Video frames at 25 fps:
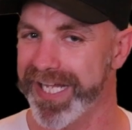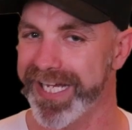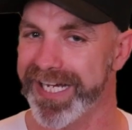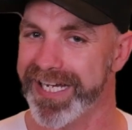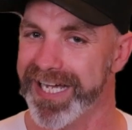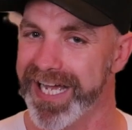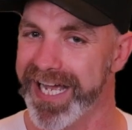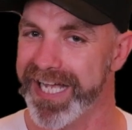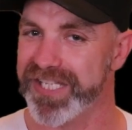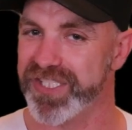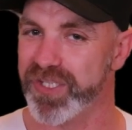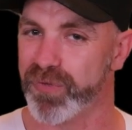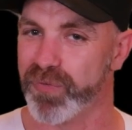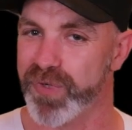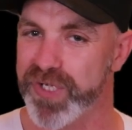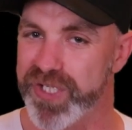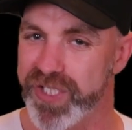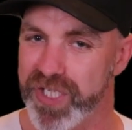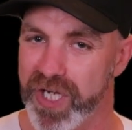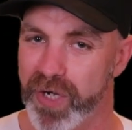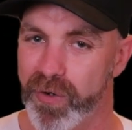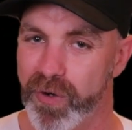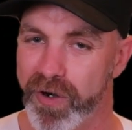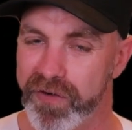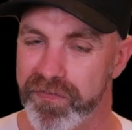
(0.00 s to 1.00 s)
of the cars that we
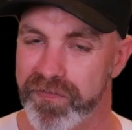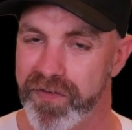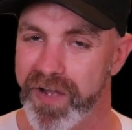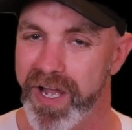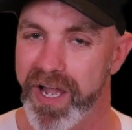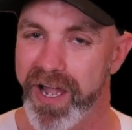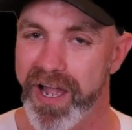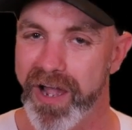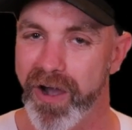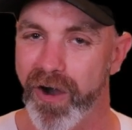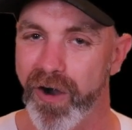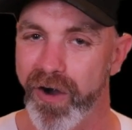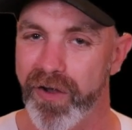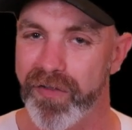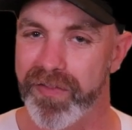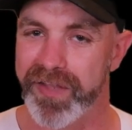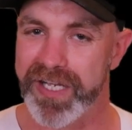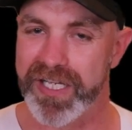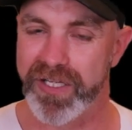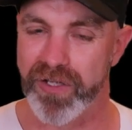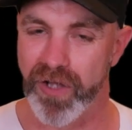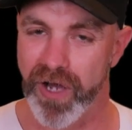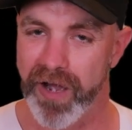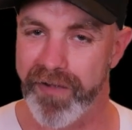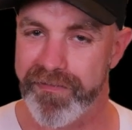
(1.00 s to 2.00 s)
show off on the
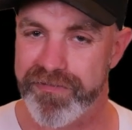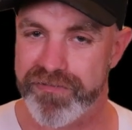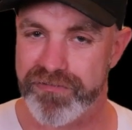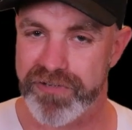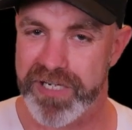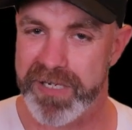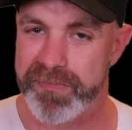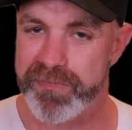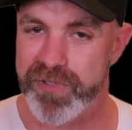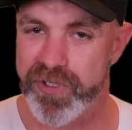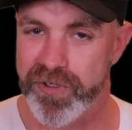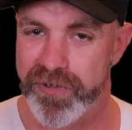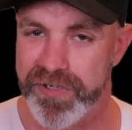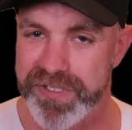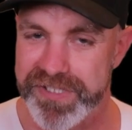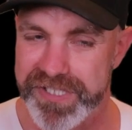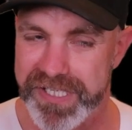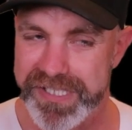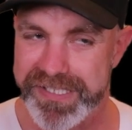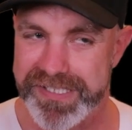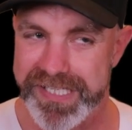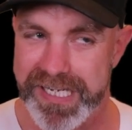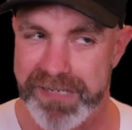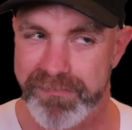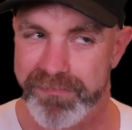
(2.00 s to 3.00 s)
live stream during
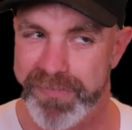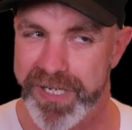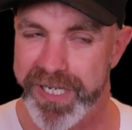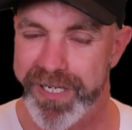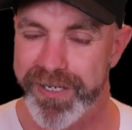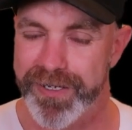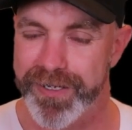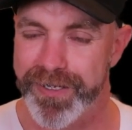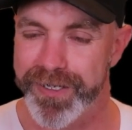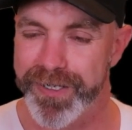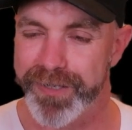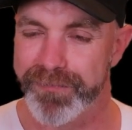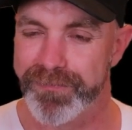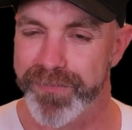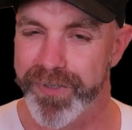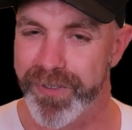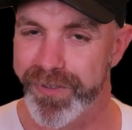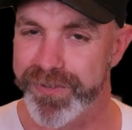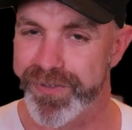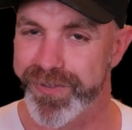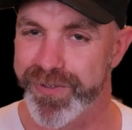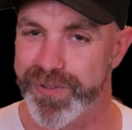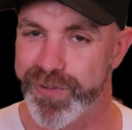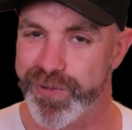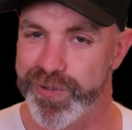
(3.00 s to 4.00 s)
September? I'm
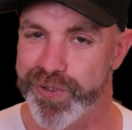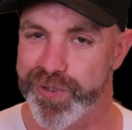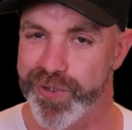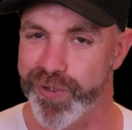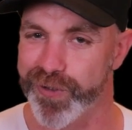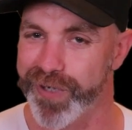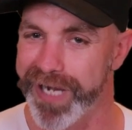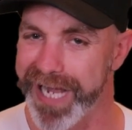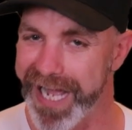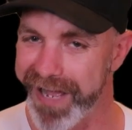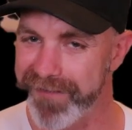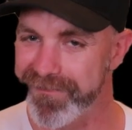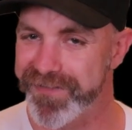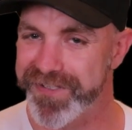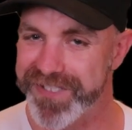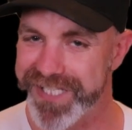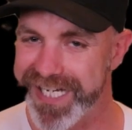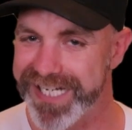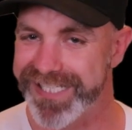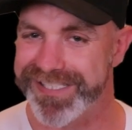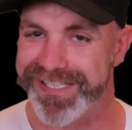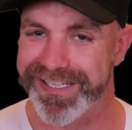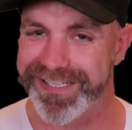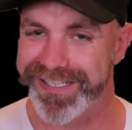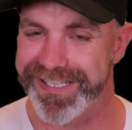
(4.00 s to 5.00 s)
not too sure. I have
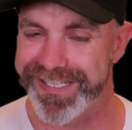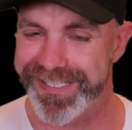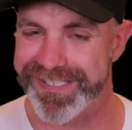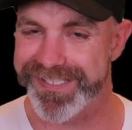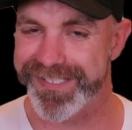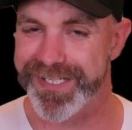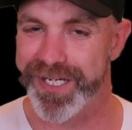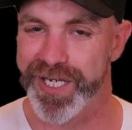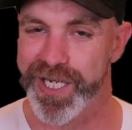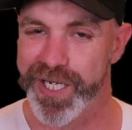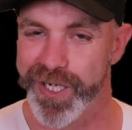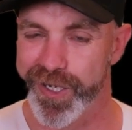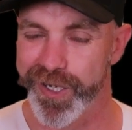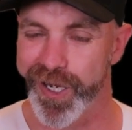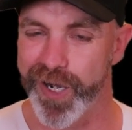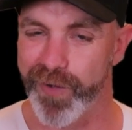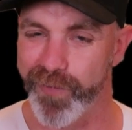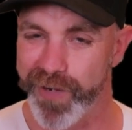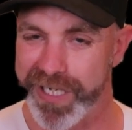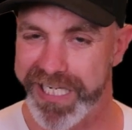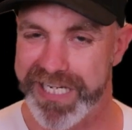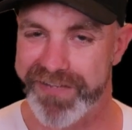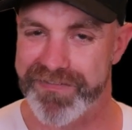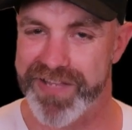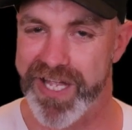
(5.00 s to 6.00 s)
seen the list. I
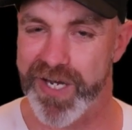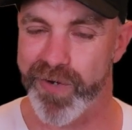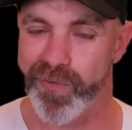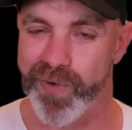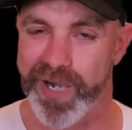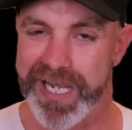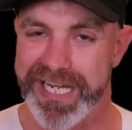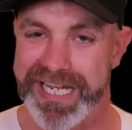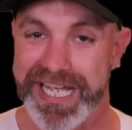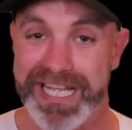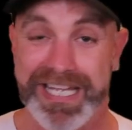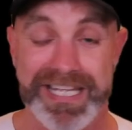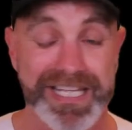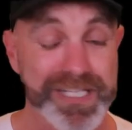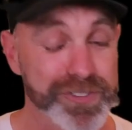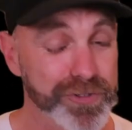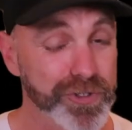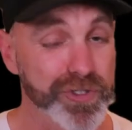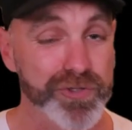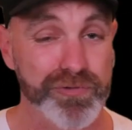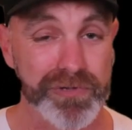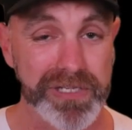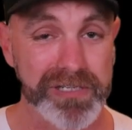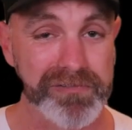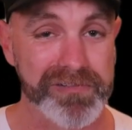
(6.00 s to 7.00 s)
won't give that away yet. This
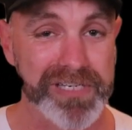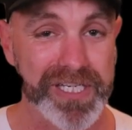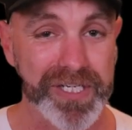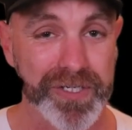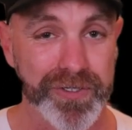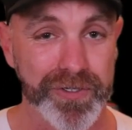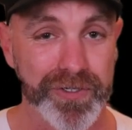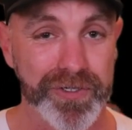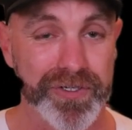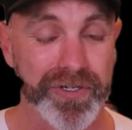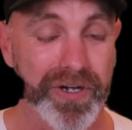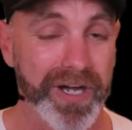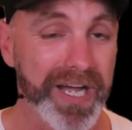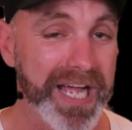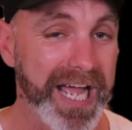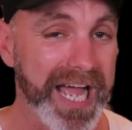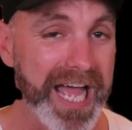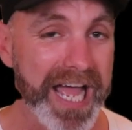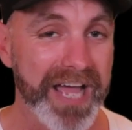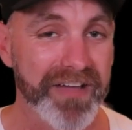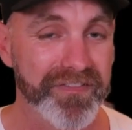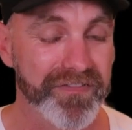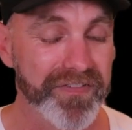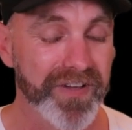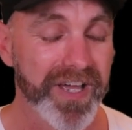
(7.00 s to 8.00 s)
looks really, really good. I
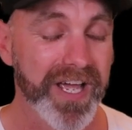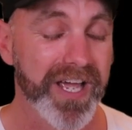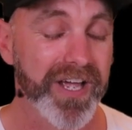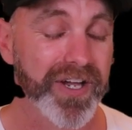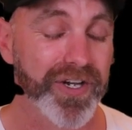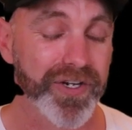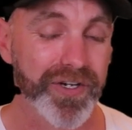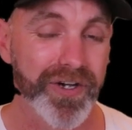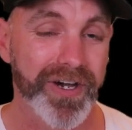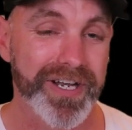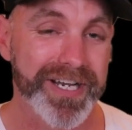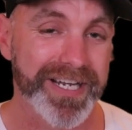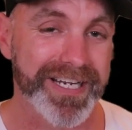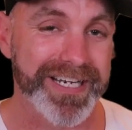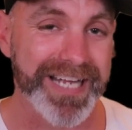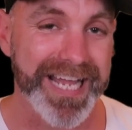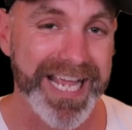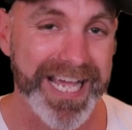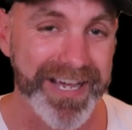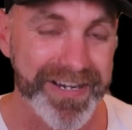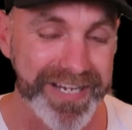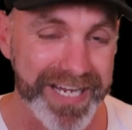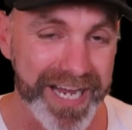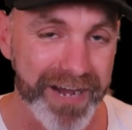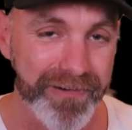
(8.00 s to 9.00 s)
have got an
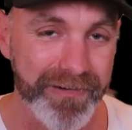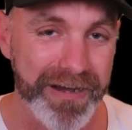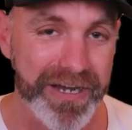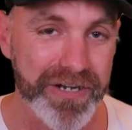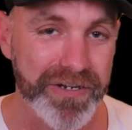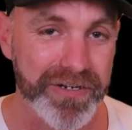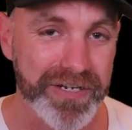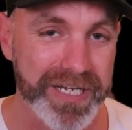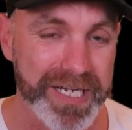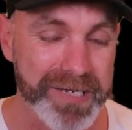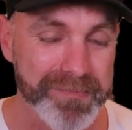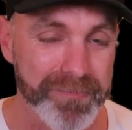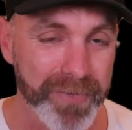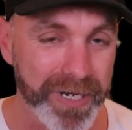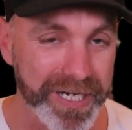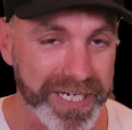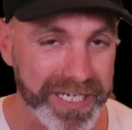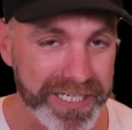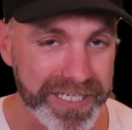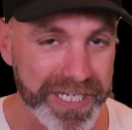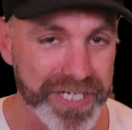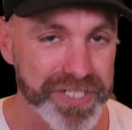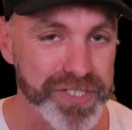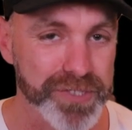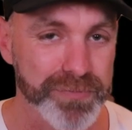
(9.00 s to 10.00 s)
Audi R8 in my
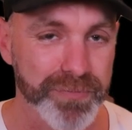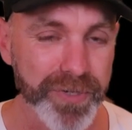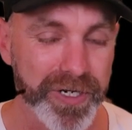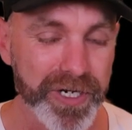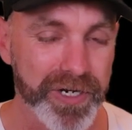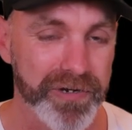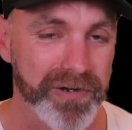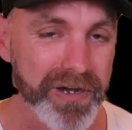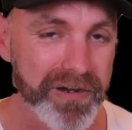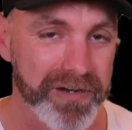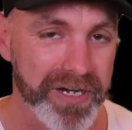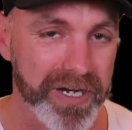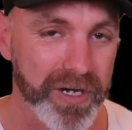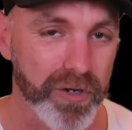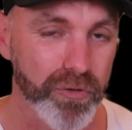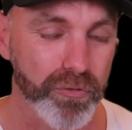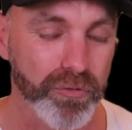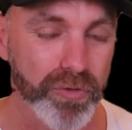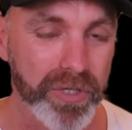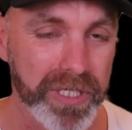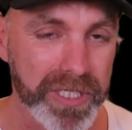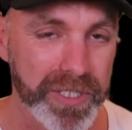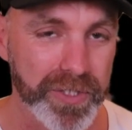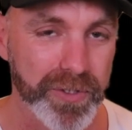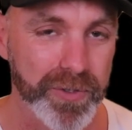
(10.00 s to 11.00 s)
collection by Carrera.
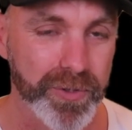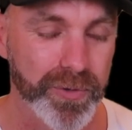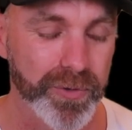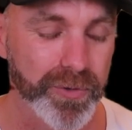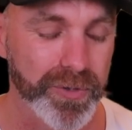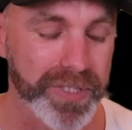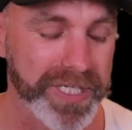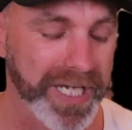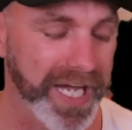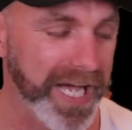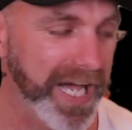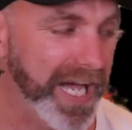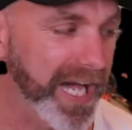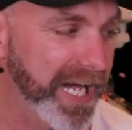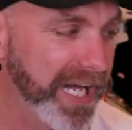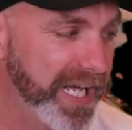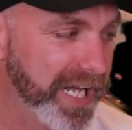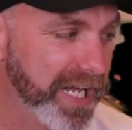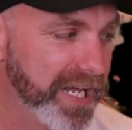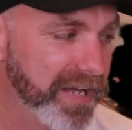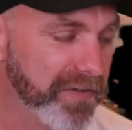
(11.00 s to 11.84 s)
Really cool car.